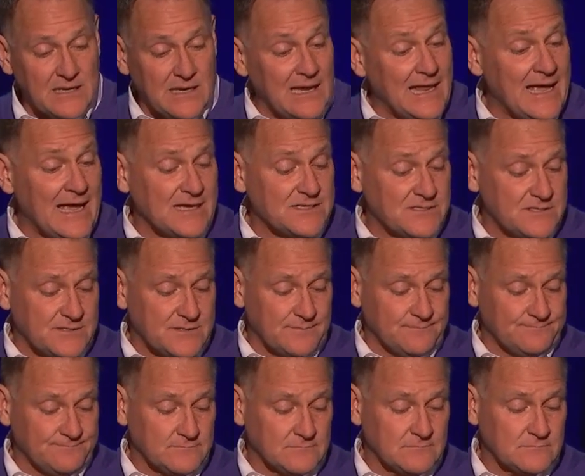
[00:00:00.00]
less,
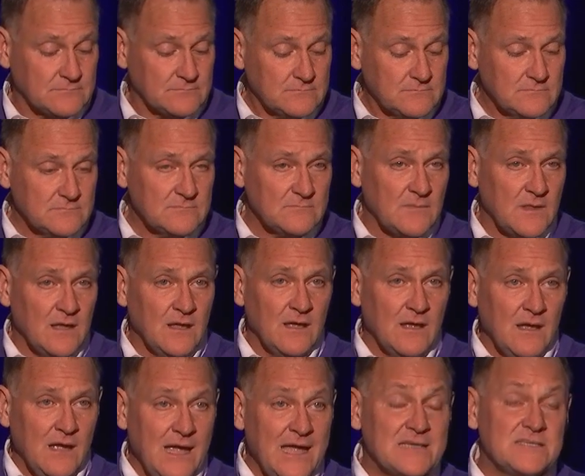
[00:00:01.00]

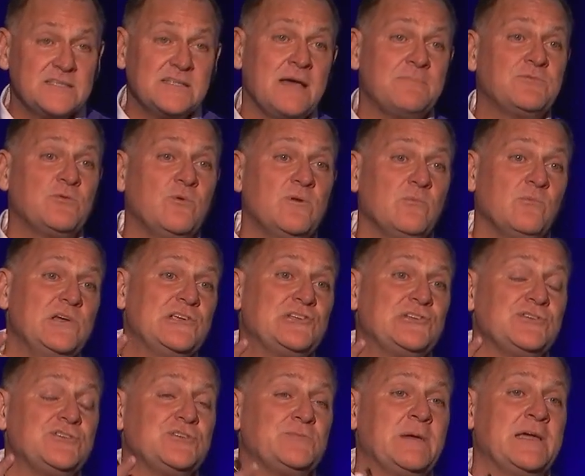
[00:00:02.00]
except when we
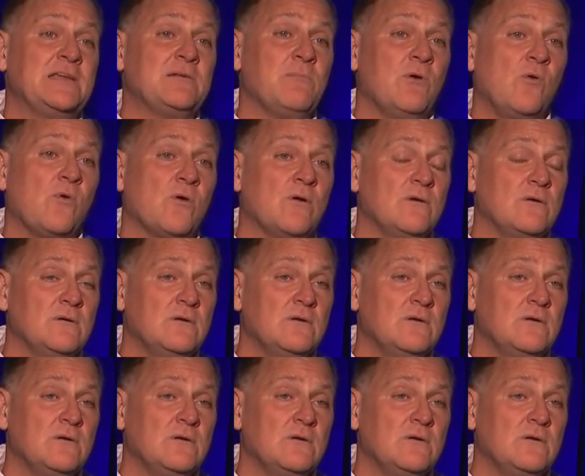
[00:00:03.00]
should spend more.